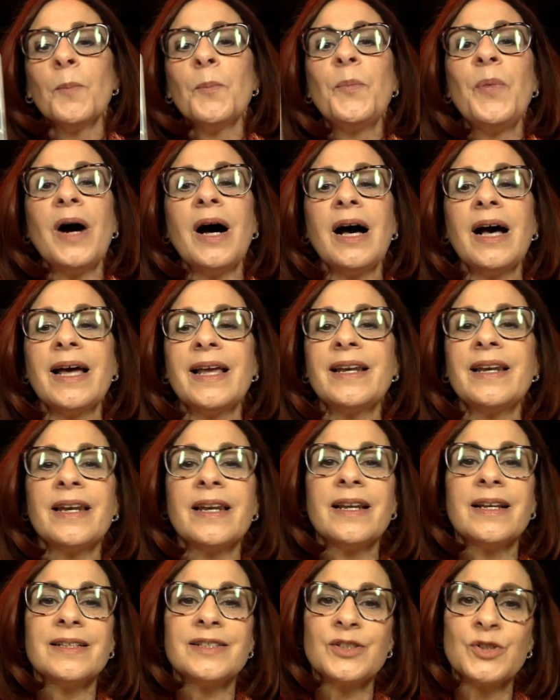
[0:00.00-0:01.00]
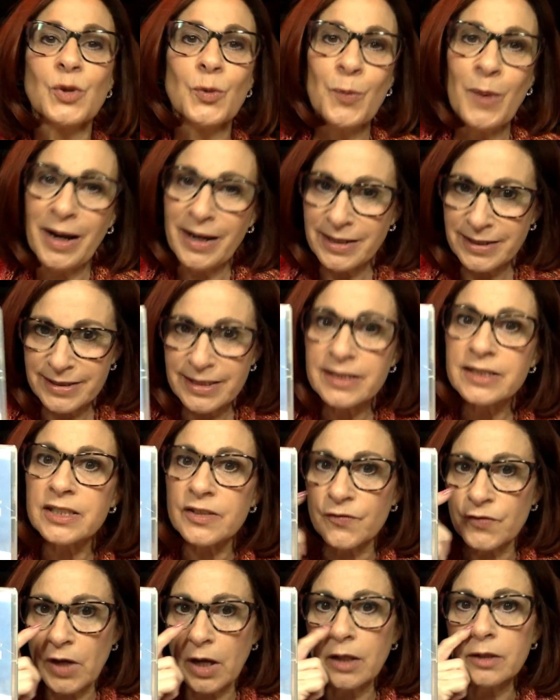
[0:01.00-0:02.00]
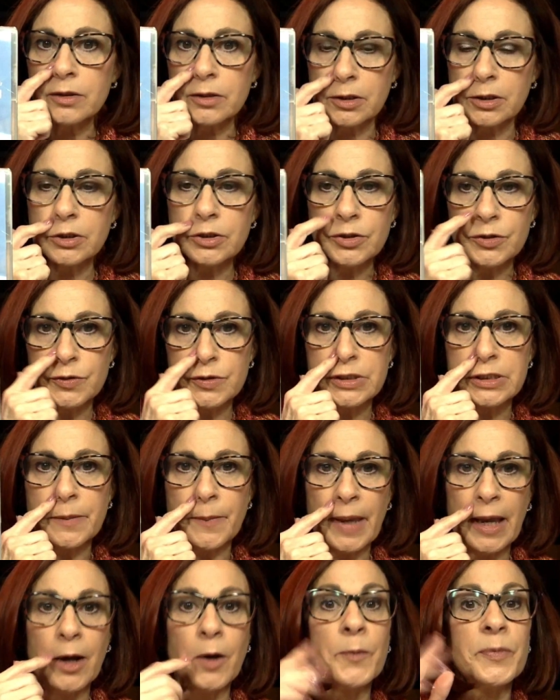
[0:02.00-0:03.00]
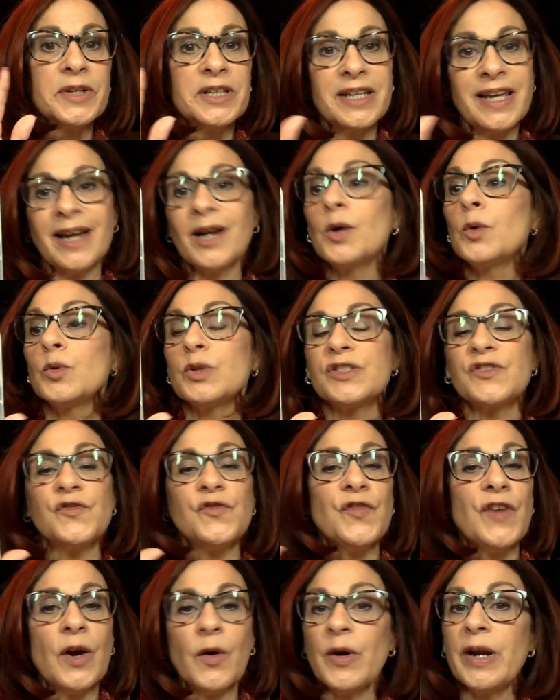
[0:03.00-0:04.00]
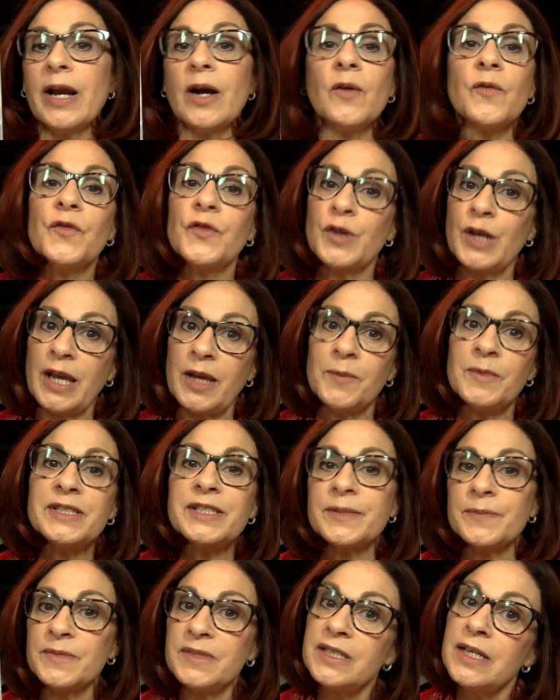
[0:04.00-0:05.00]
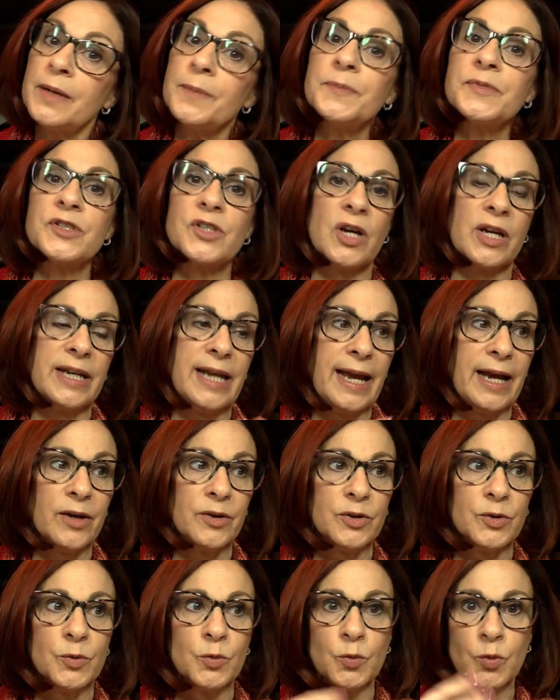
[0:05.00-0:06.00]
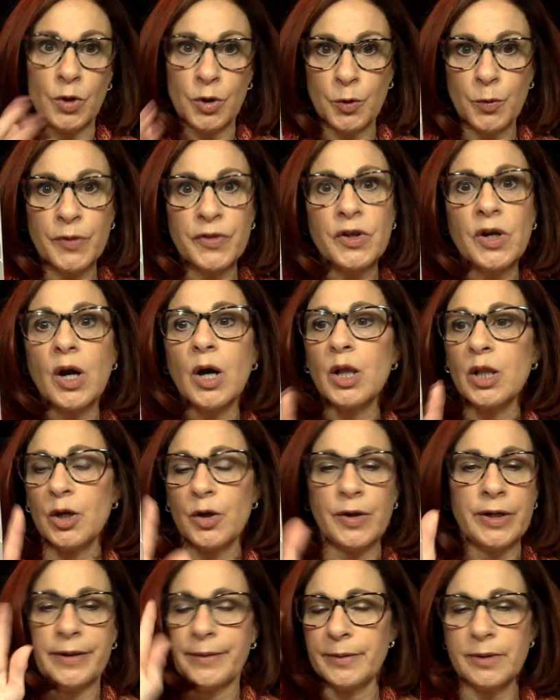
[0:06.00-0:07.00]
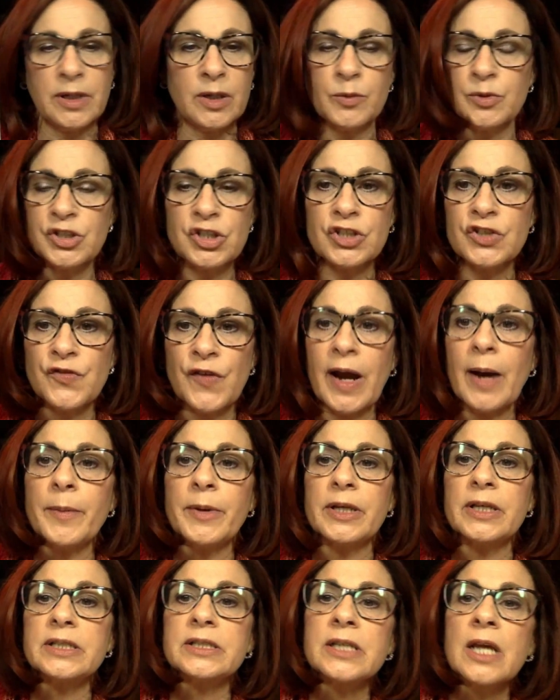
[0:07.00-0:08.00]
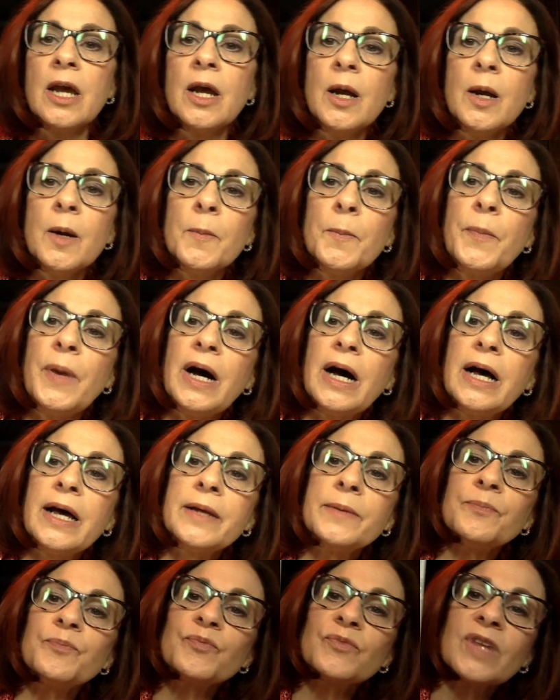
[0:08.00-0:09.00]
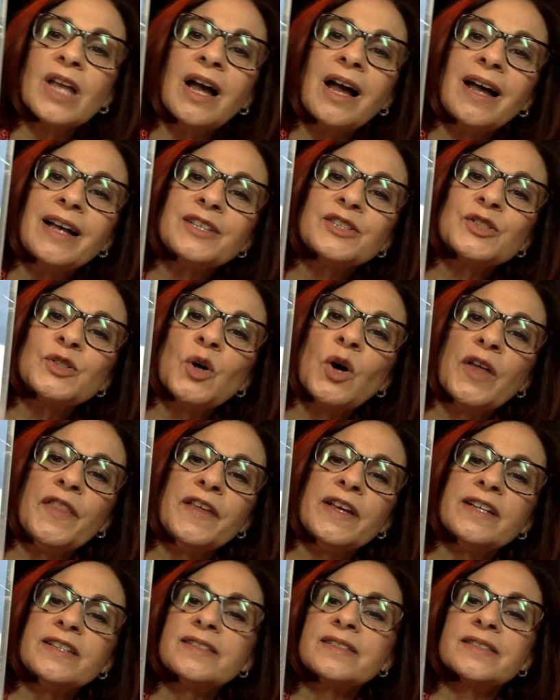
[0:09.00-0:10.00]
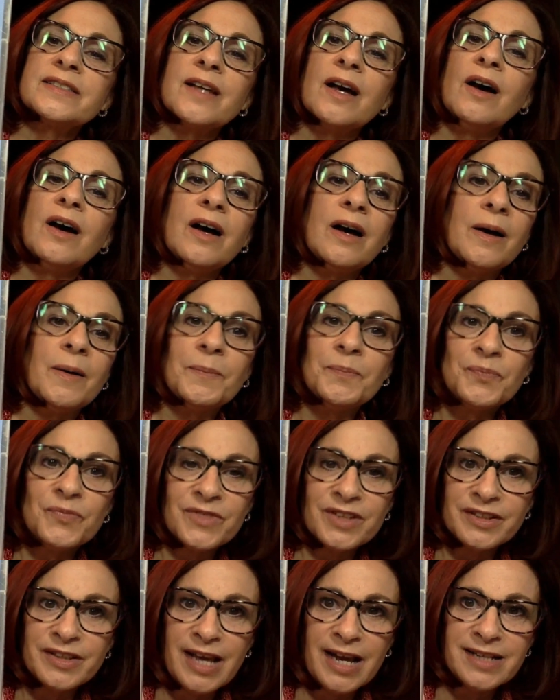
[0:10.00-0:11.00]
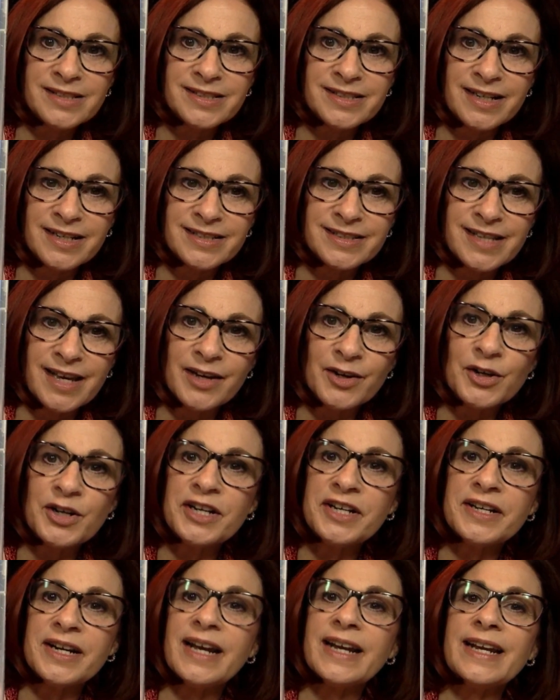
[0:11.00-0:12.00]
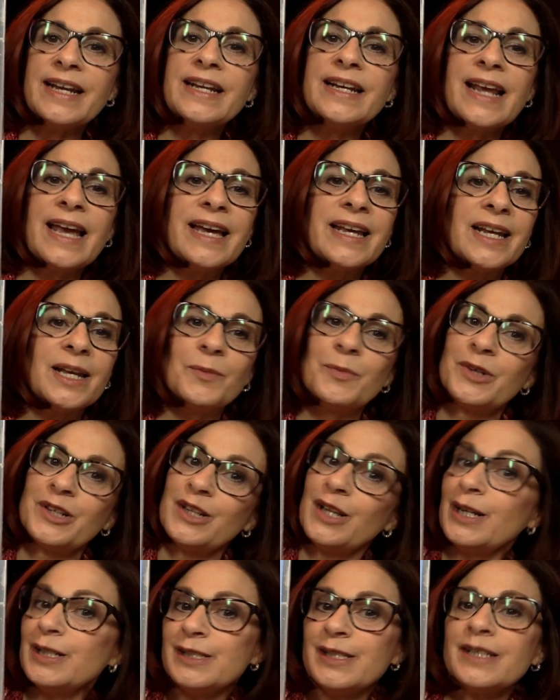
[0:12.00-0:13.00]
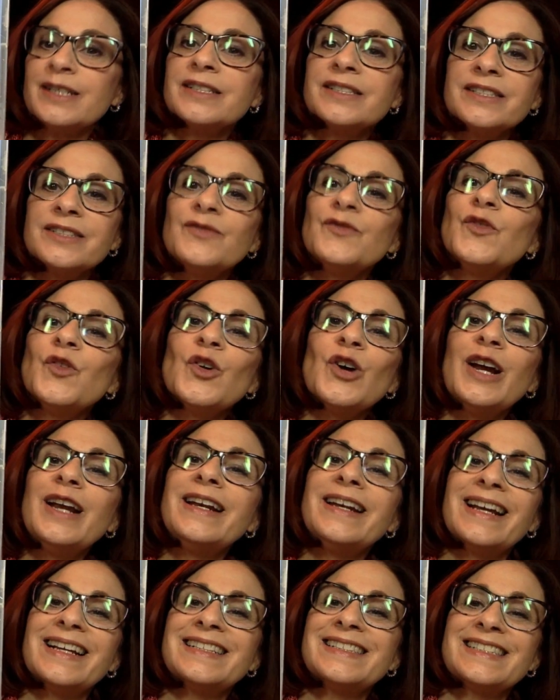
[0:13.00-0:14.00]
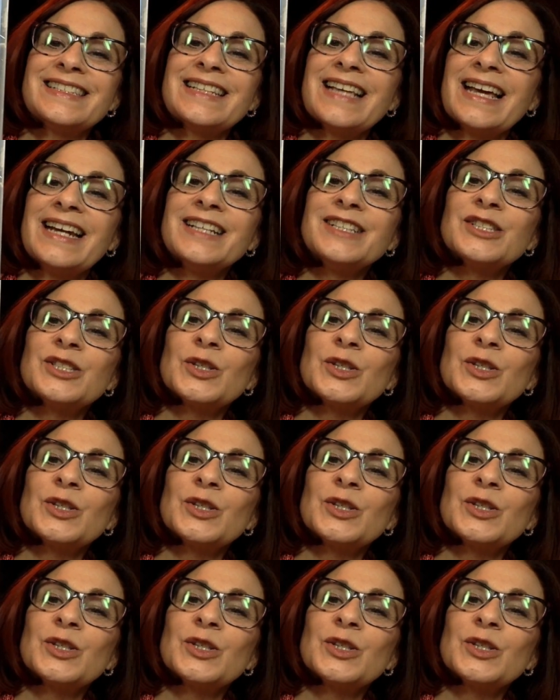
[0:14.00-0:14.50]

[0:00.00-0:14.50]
But so my sense of color could use some help. And Gail was very helpful, gave me some tips on how to work with color. And it was just fabulous. But I saw this the last night, Saturday night, and I put a lot of tickets in for it, and I did get it.